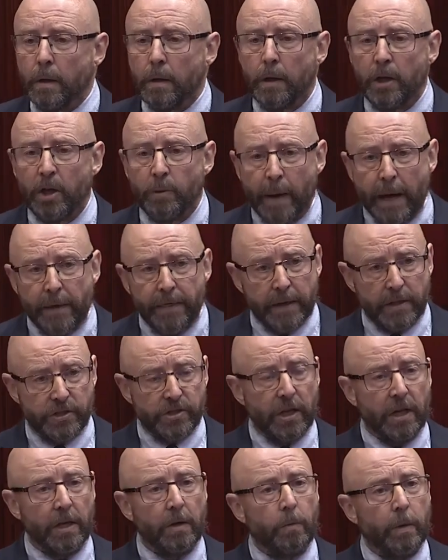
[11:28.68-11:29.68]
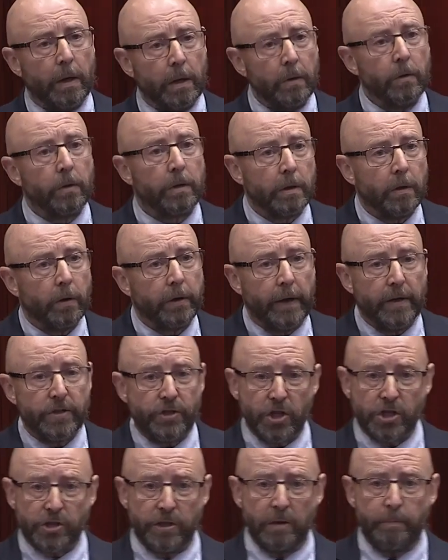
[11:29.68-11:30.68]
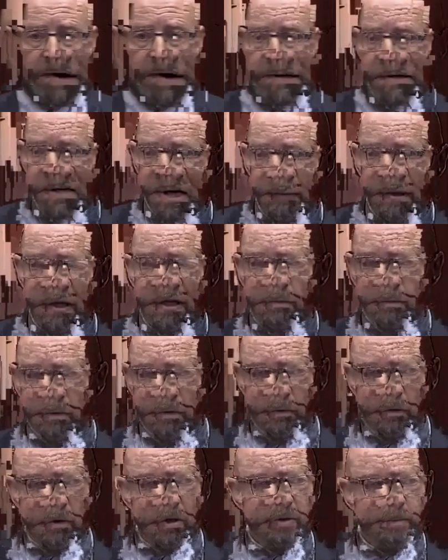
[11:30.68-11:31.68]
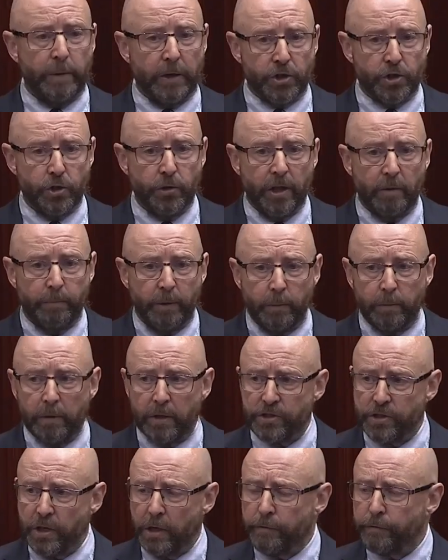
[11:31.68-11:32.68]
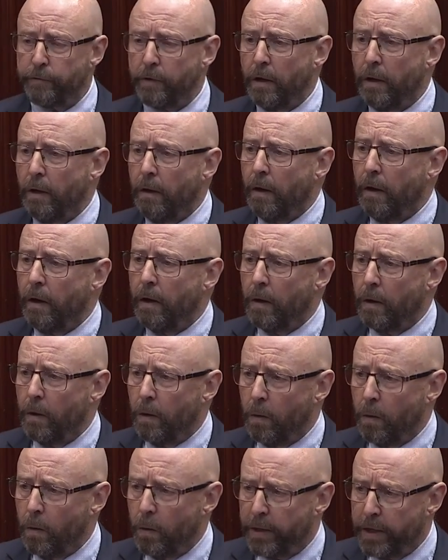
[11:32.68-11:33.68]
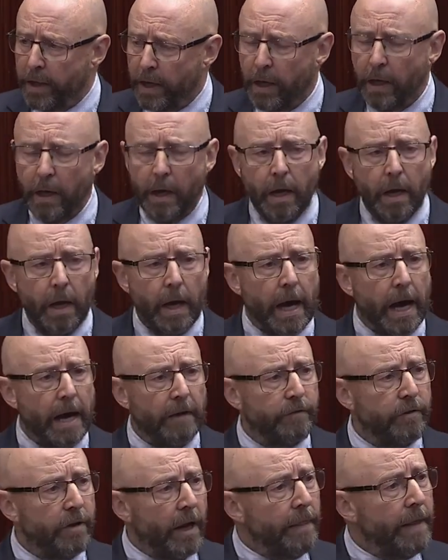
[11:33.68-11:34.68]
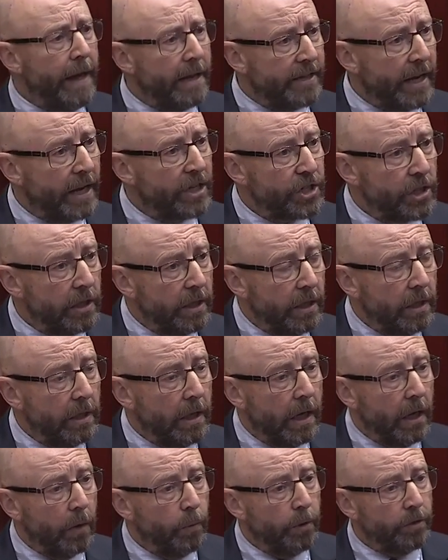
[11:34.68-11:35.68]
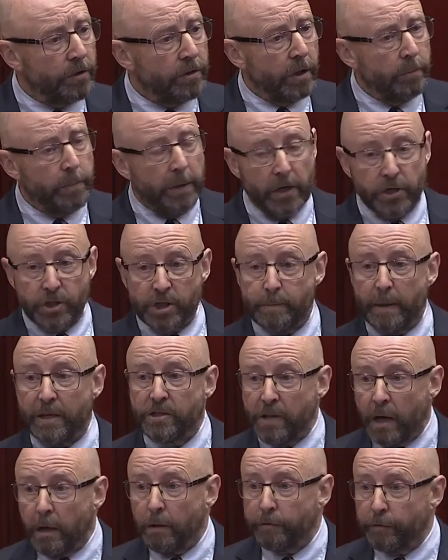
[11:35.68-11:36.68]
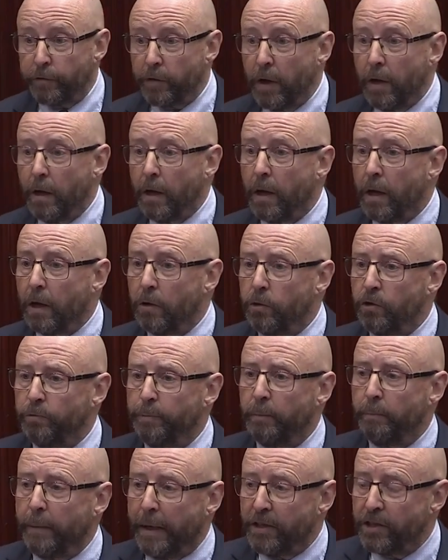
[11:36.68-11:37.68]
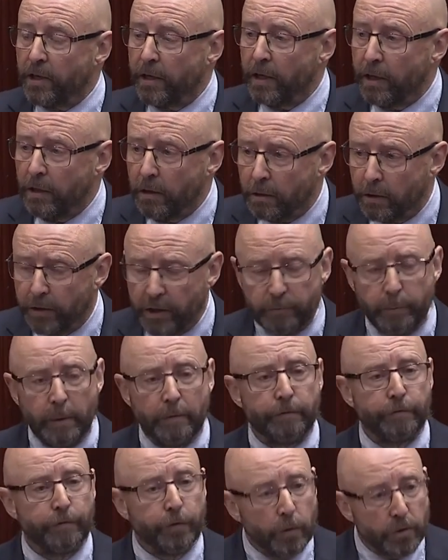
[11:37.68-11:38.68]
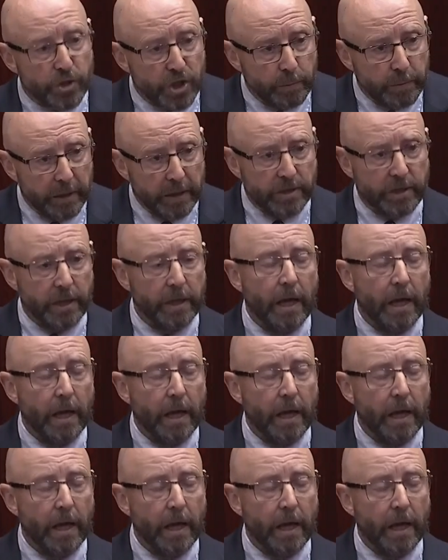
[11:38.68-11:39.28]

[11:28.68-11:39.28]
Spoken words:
Now, you might then say, well, look, OK, this is just in the pandemic, and we've got to make sure that people are safe. OK. I've done that, actually, with patients myself who have been mentally ill. They've been forcibly